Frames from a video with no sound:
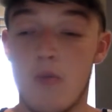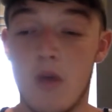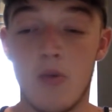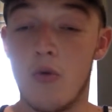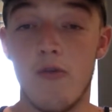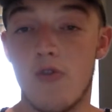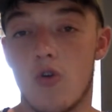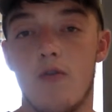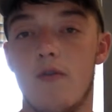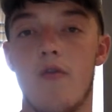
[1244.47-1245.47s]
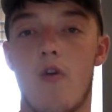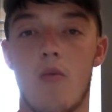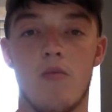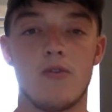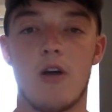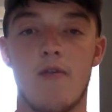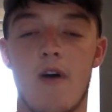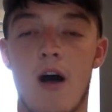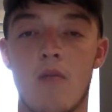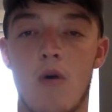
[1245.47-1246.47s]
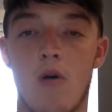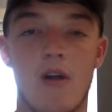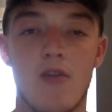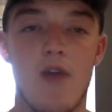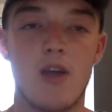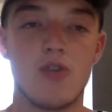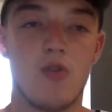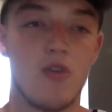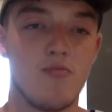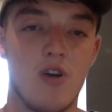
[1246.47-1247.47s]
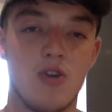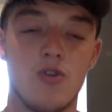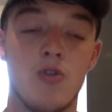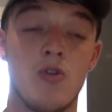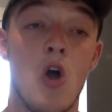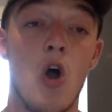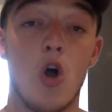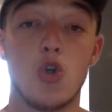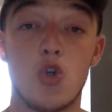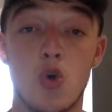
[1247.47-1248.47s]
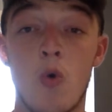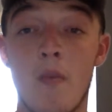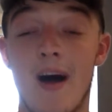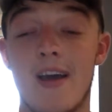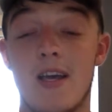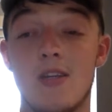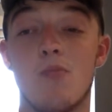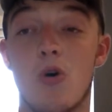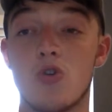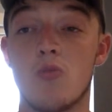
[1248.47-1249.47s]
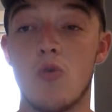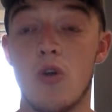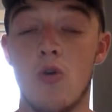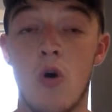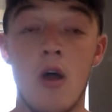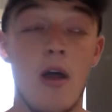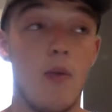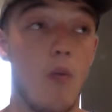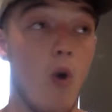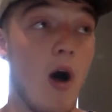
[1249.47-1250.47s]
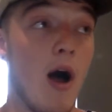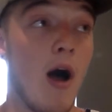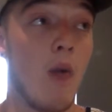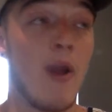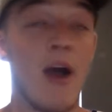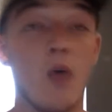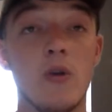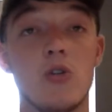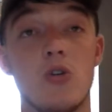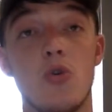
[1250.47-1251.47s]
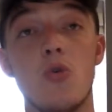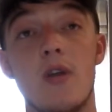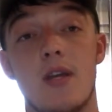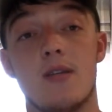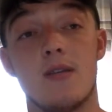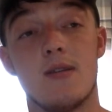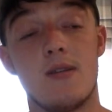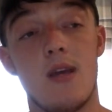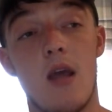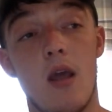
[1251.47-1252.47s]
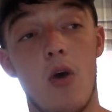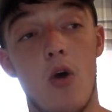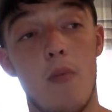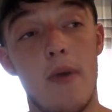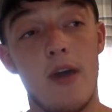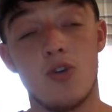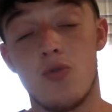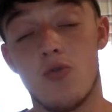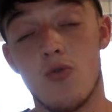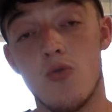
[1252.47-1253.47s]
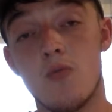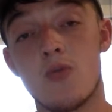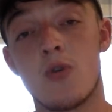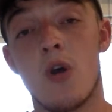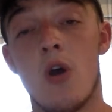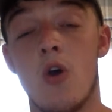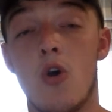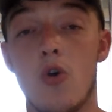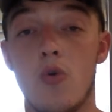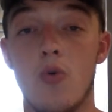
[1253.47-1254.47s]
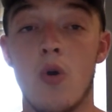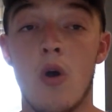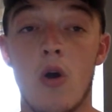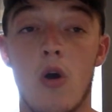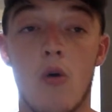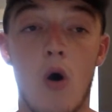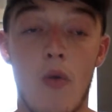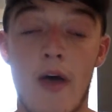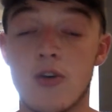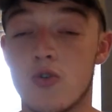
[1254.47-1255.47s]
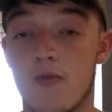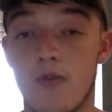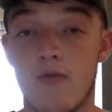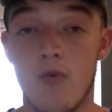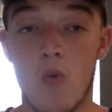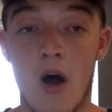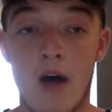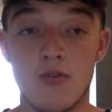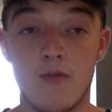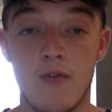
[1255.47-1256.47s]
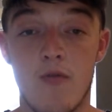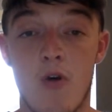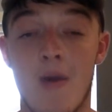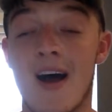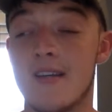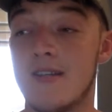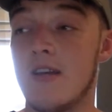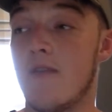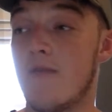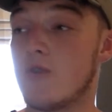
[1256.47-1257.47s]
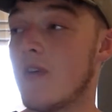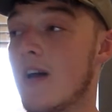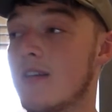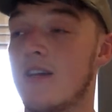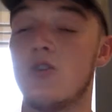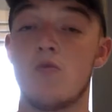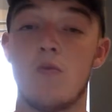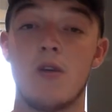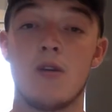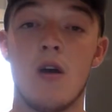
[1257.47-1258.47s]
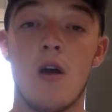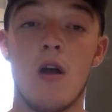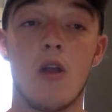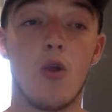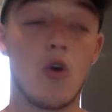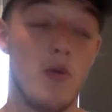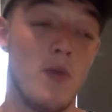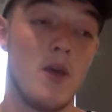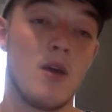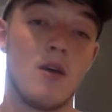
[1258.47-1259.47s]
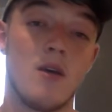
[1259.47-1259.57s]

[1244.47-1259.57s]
people who've recovered from self harm or anorexia or depression, and show them that it is possible. When I go into units and see patient groups who are all there suffering from what I suffered from, the first thing I say to them is, look at me,